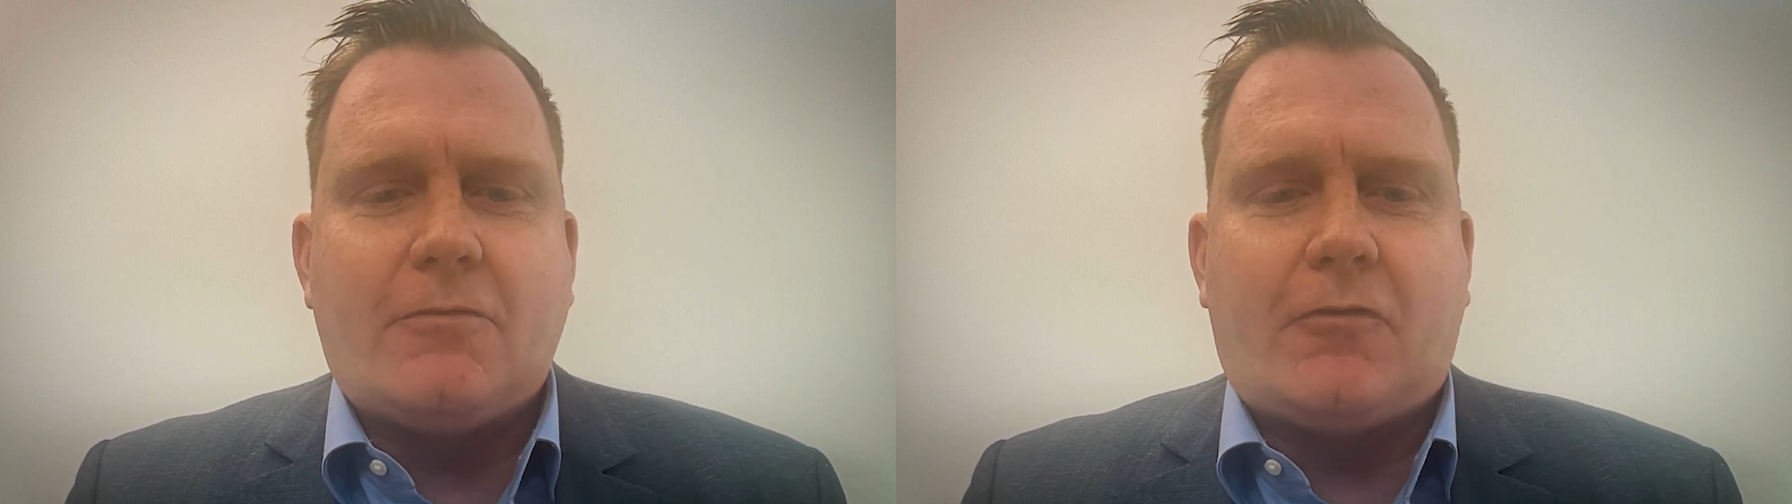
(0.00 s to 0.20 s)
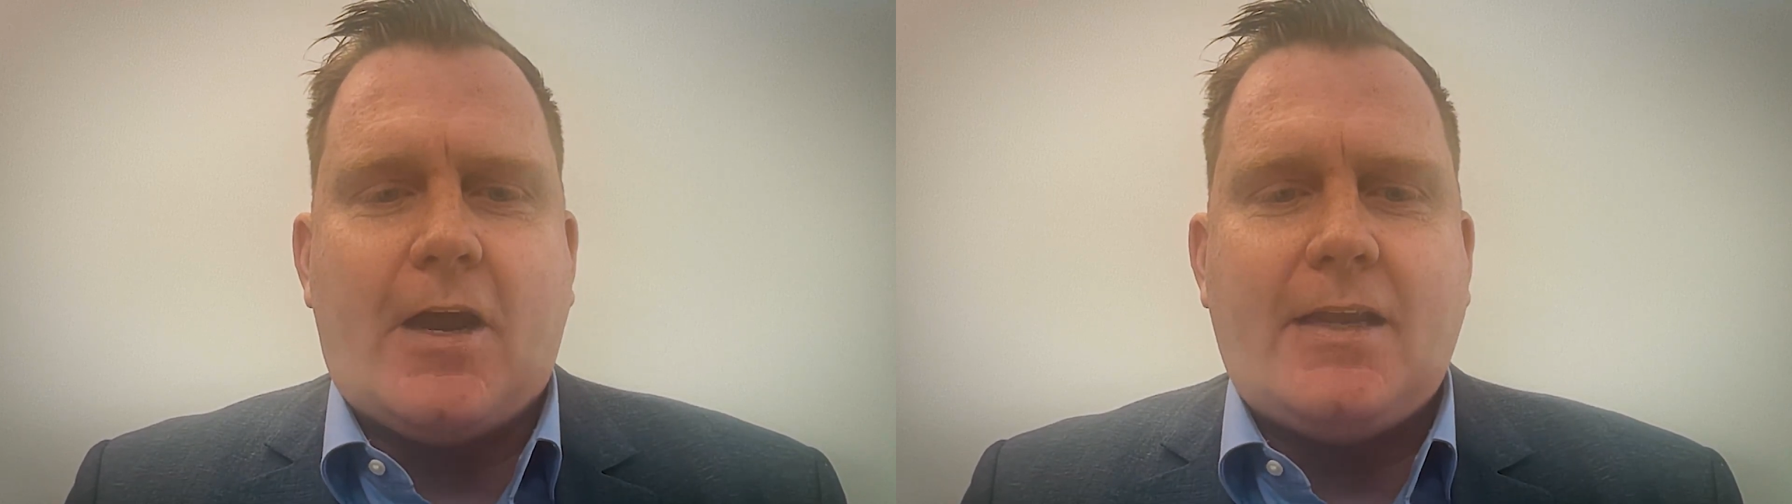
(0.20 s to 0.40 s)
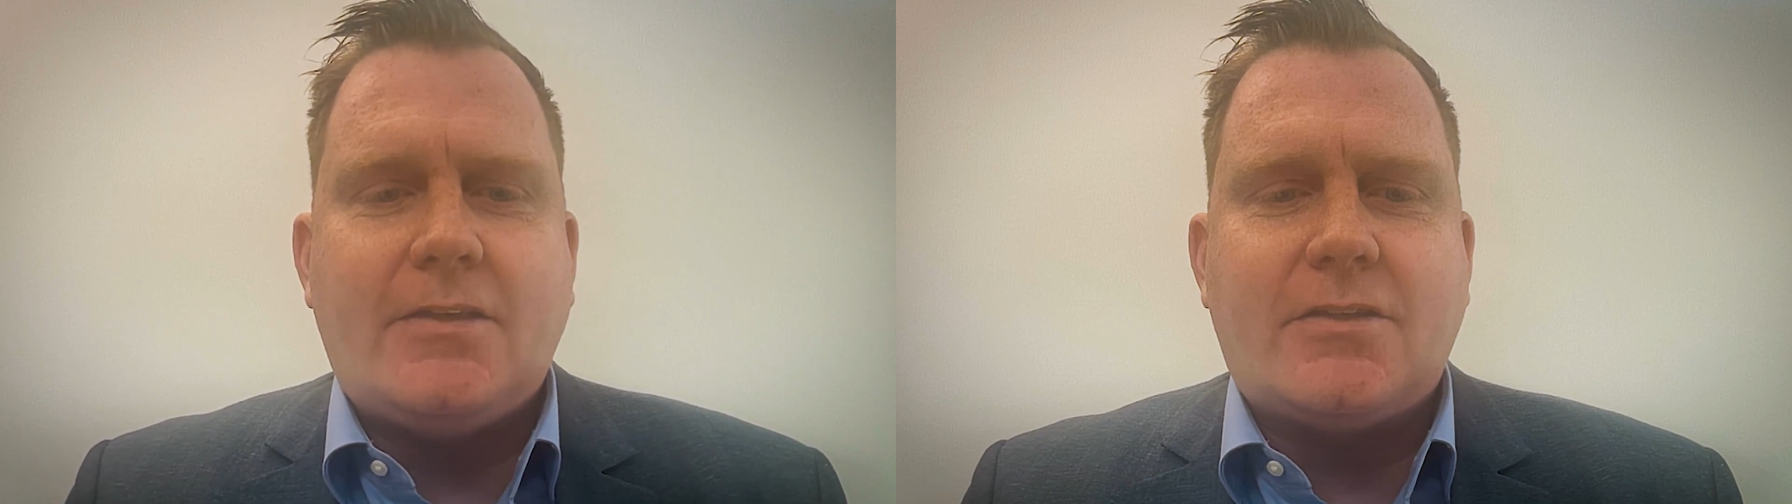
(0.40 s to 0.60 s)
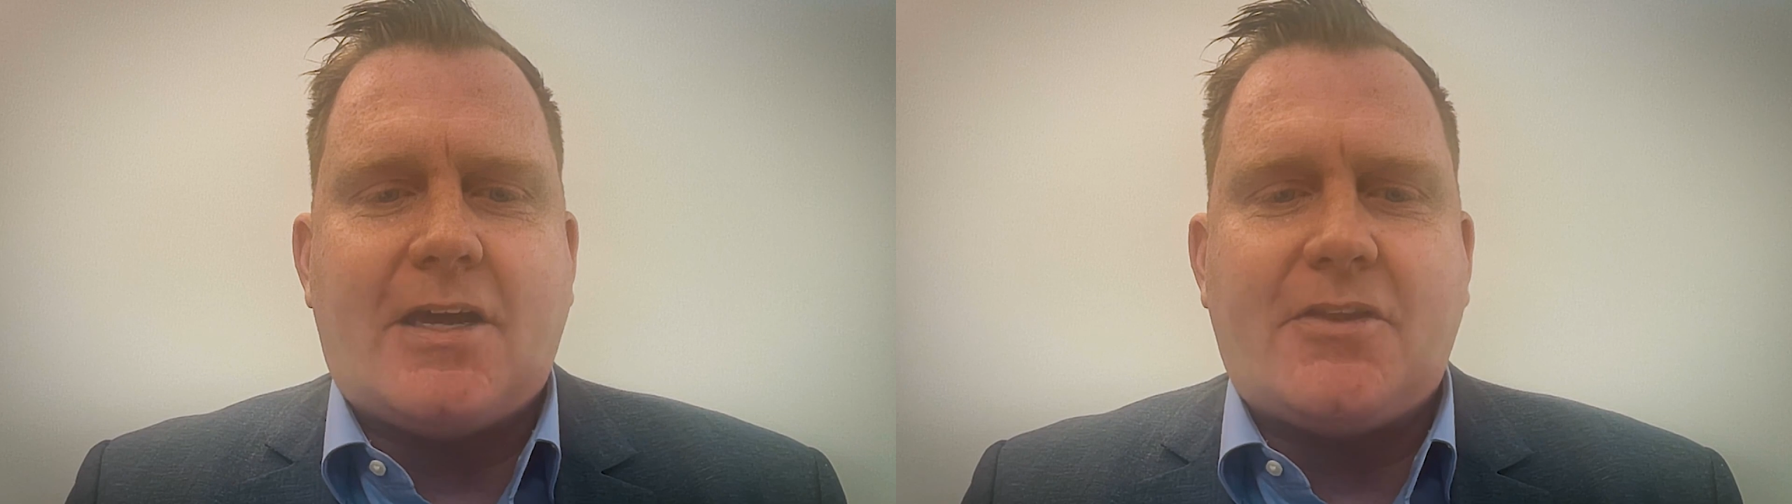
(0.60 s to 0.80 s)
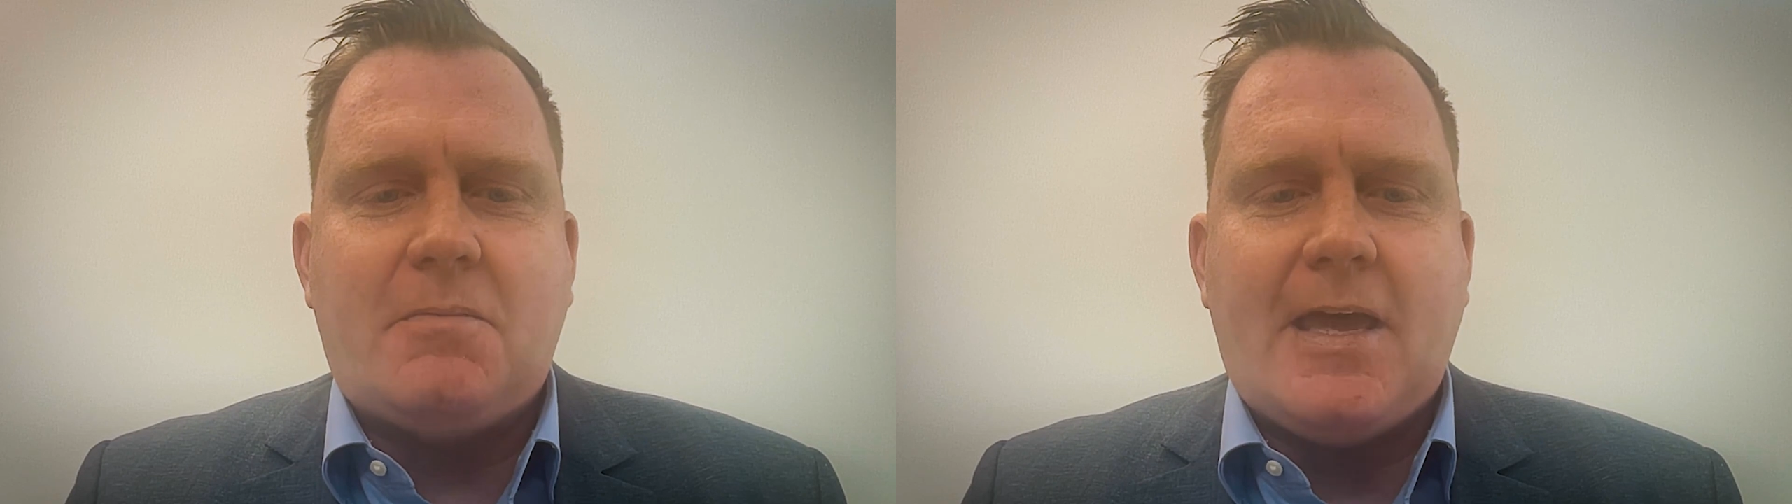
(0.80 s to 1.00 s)
friends
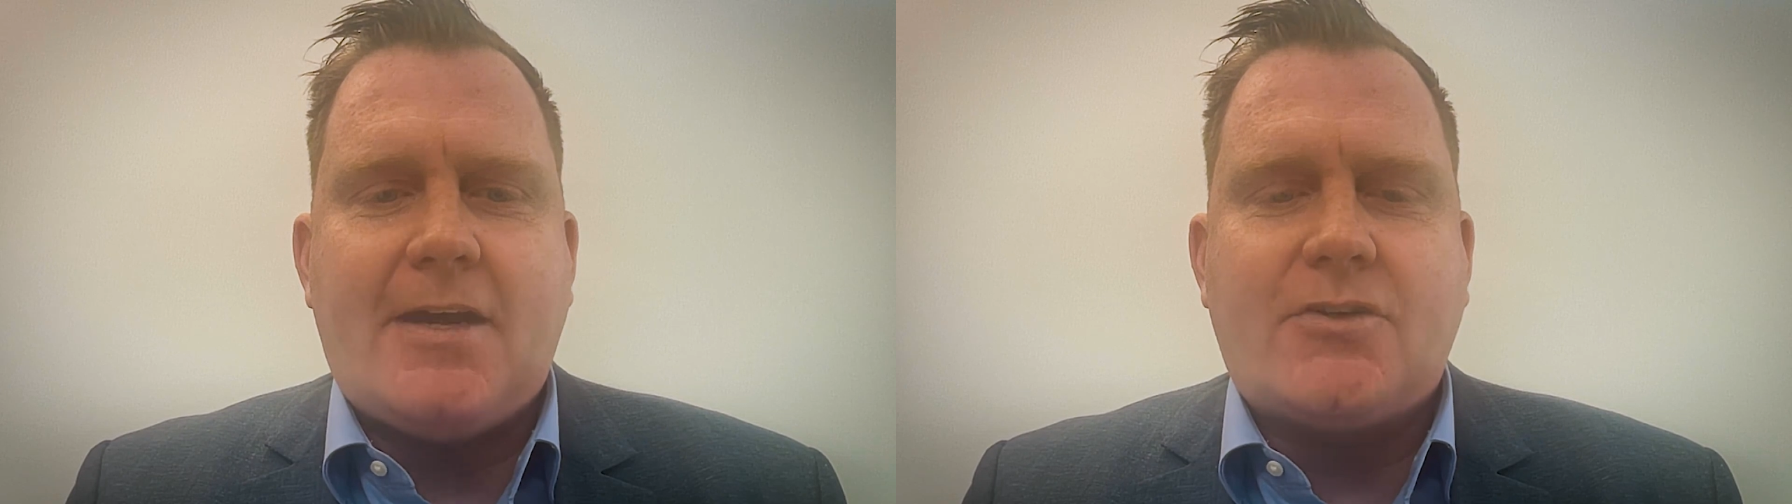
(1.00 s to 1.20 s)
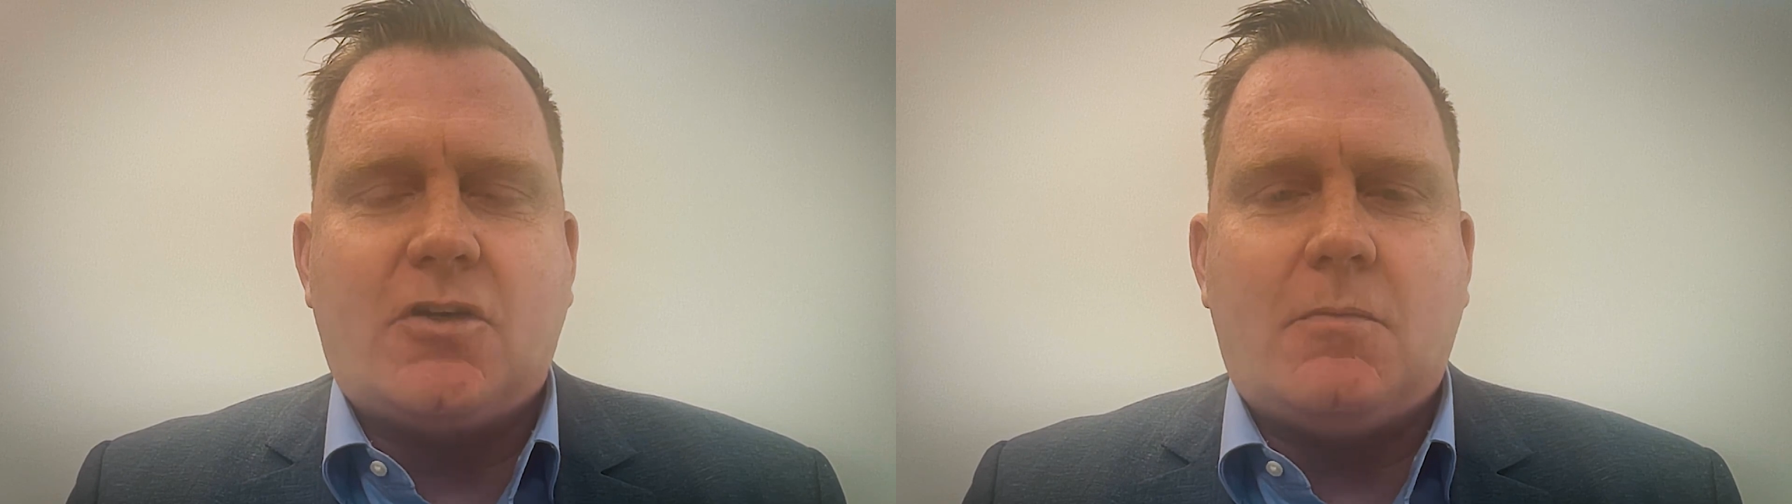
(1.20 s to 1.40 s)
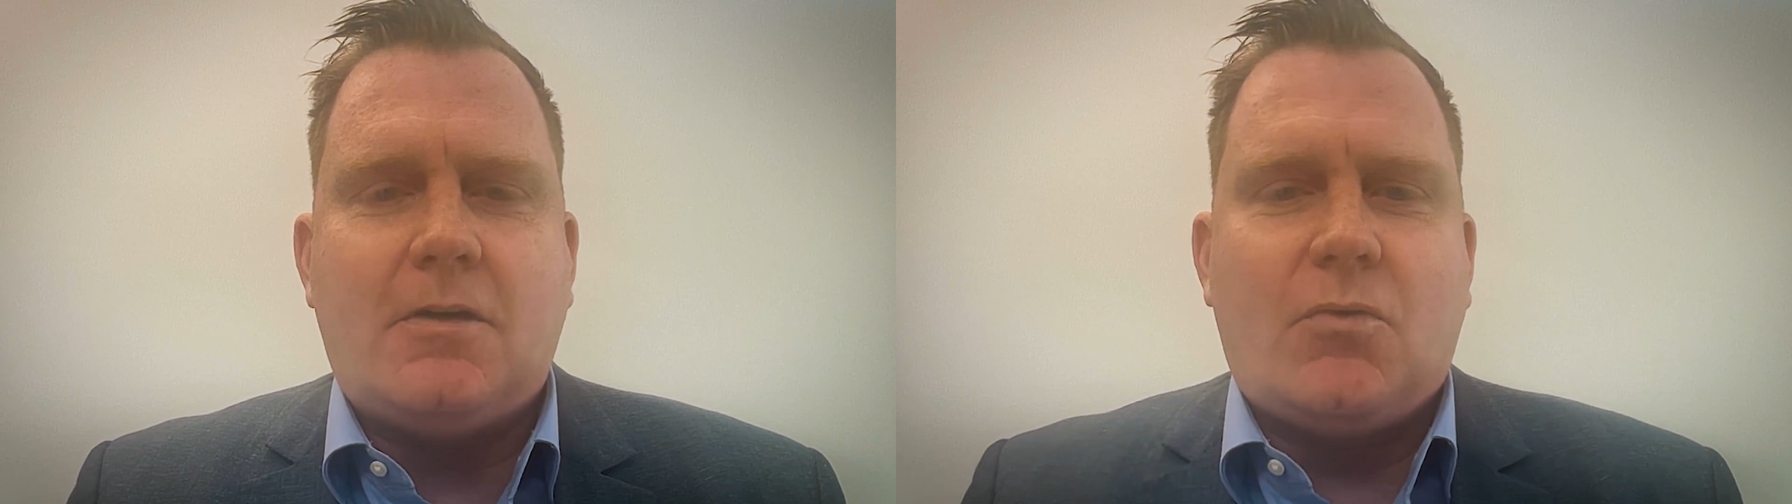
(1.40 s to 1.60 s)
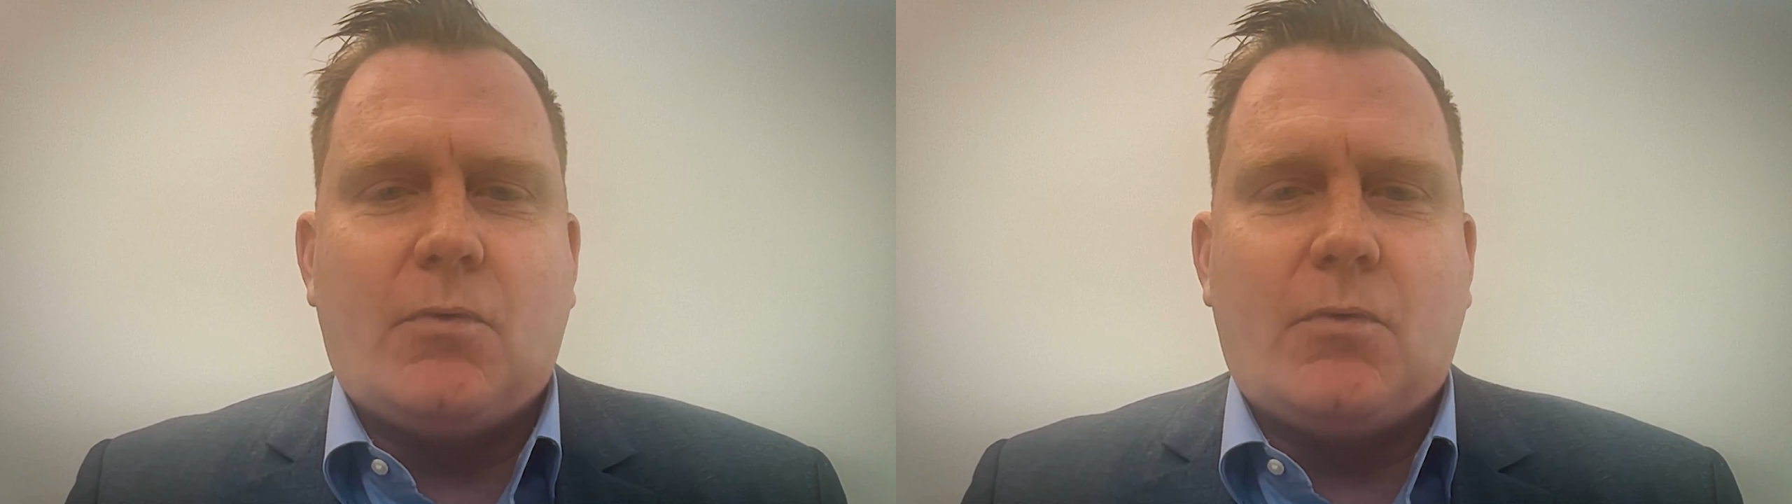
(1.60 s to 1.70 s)
at the Manitoba